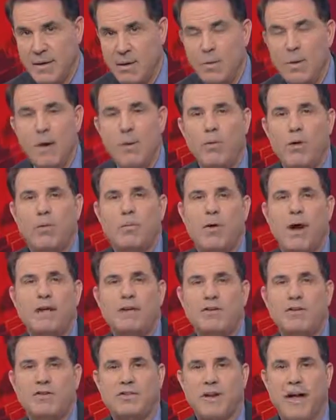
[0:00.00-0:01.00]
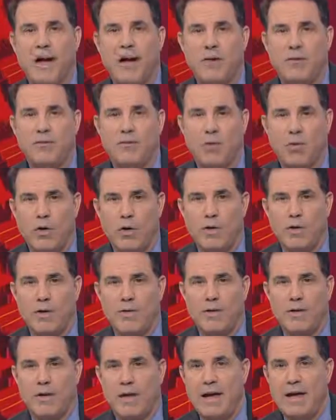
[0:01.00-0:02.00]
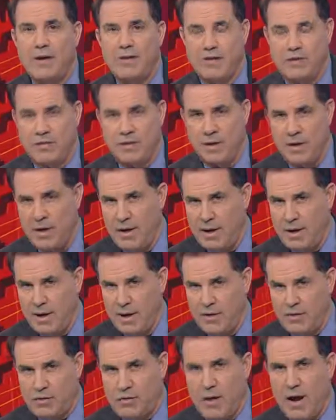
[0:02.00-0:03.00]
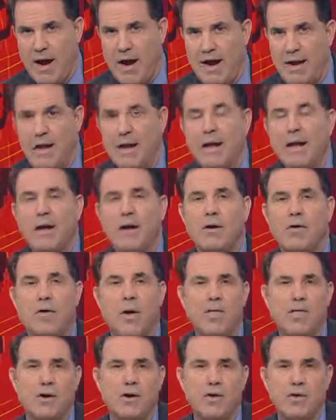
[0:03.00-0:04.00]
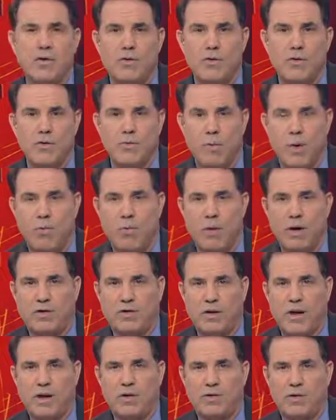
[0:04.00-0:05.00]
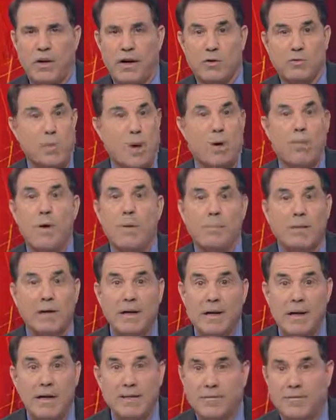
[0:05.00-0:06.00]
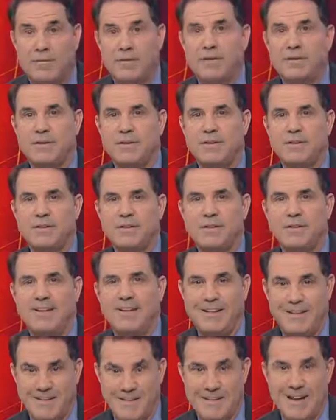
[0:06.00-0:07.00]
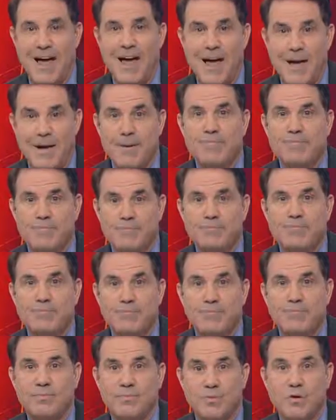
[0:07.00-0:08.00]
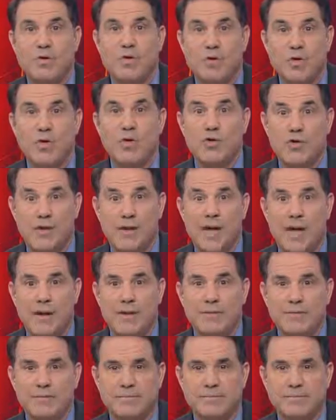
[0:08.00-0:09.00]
We will break this down for you in the latest strain here on the news with Rick Sanchez, where we believe it is time to do news again.